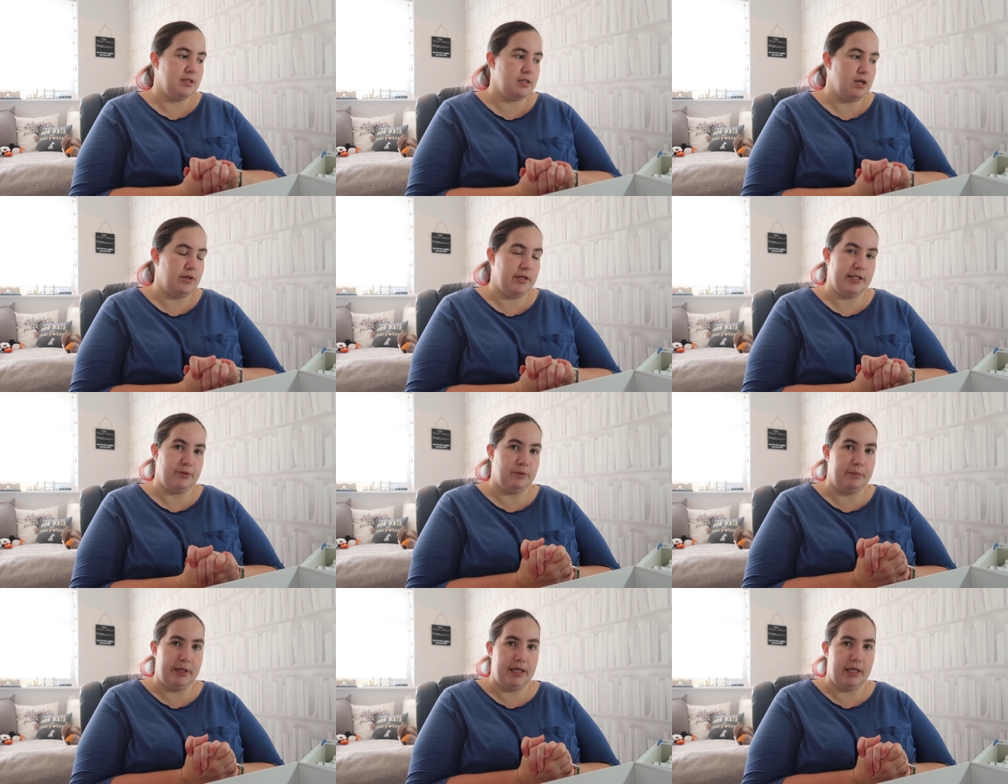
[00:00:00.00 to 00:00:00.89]
So this
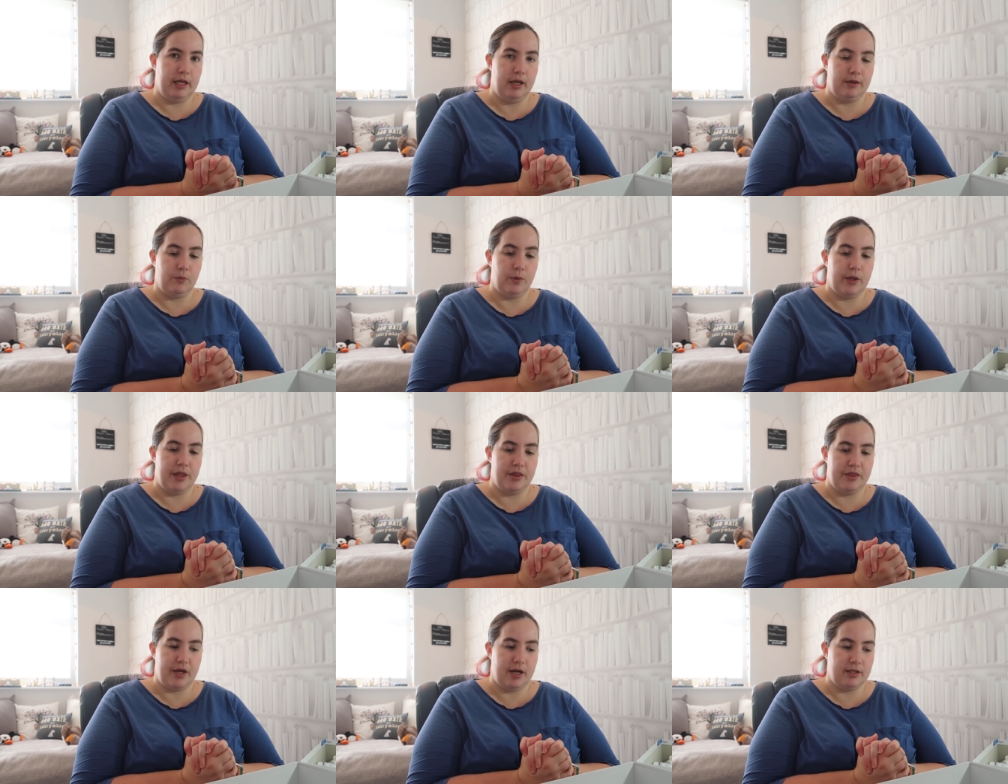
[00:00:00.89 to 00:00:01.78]
will be
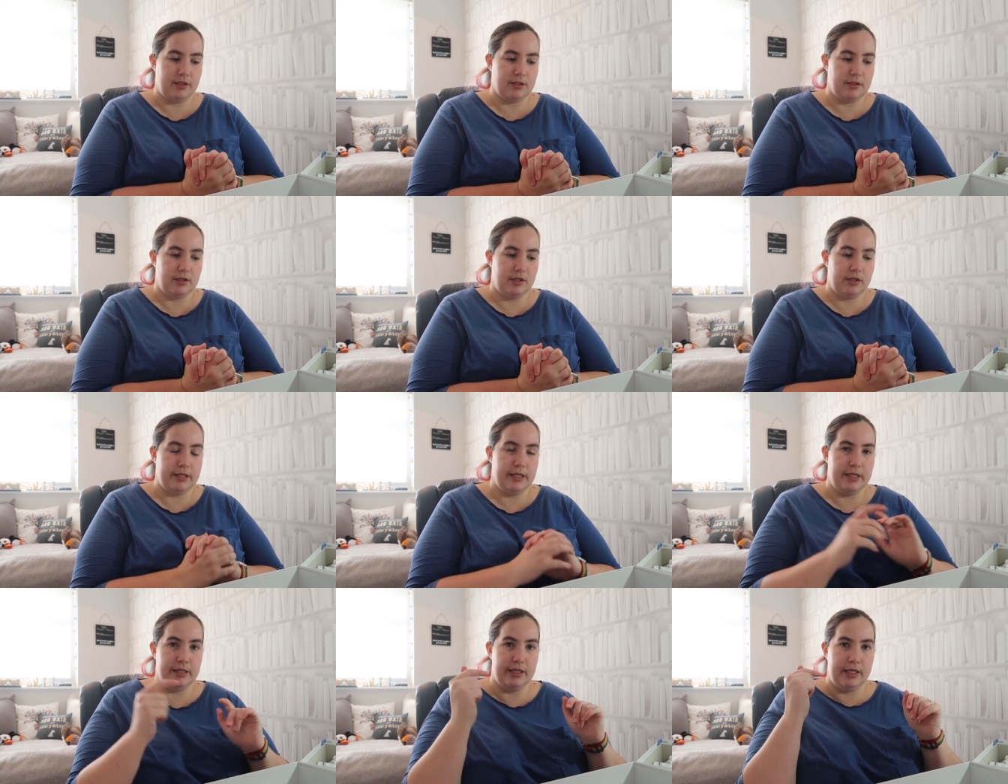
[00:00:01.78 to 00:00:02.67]
with that
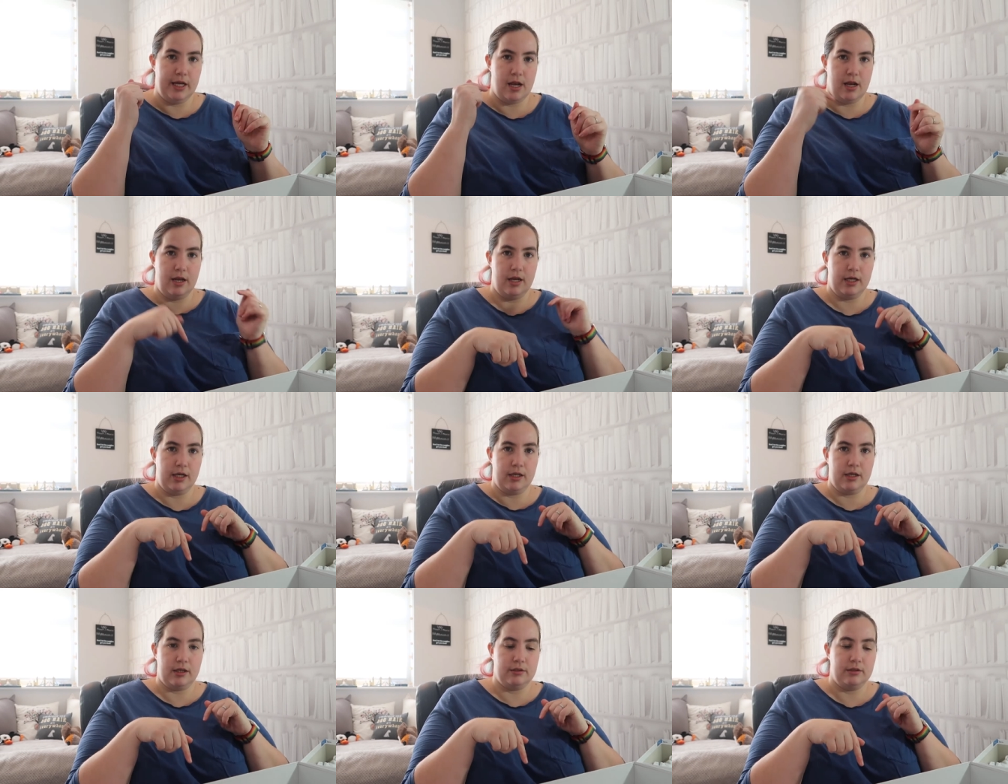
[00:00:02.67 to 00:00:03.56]
in the
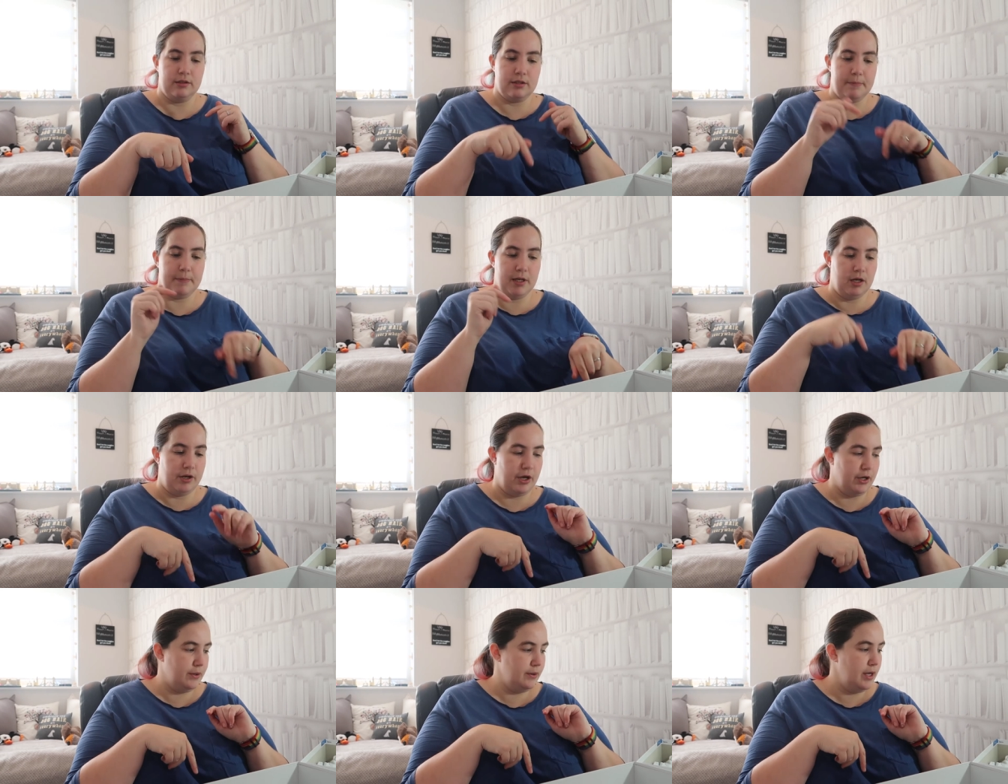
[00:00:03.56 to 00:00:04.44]
links
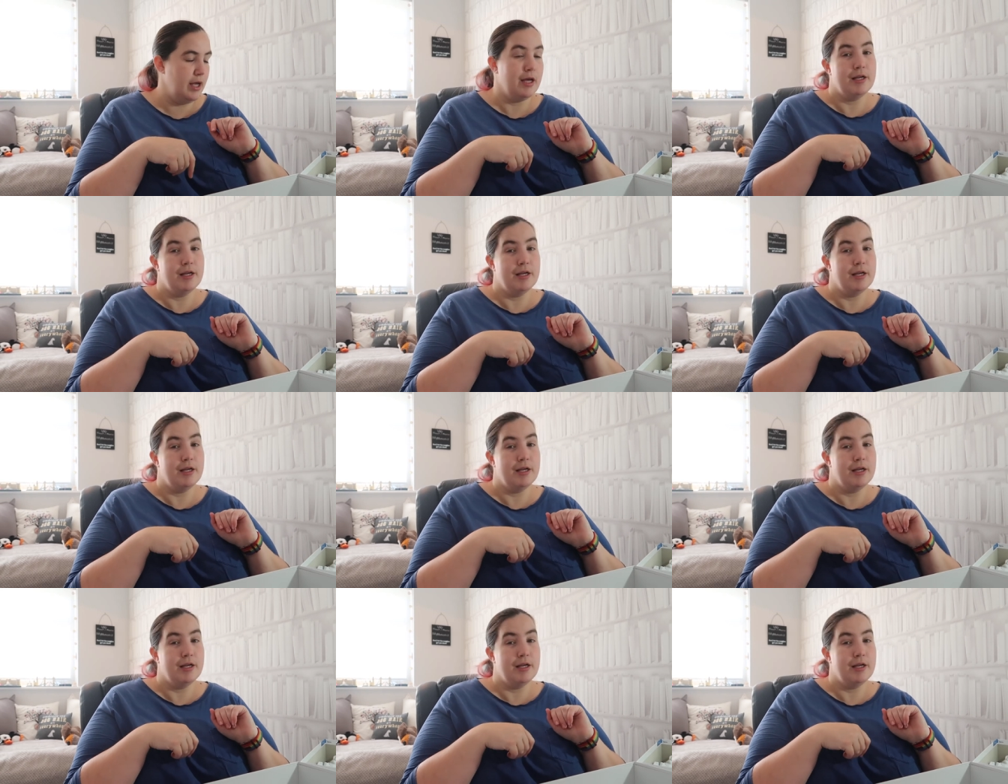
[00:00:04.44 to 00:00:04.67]
below.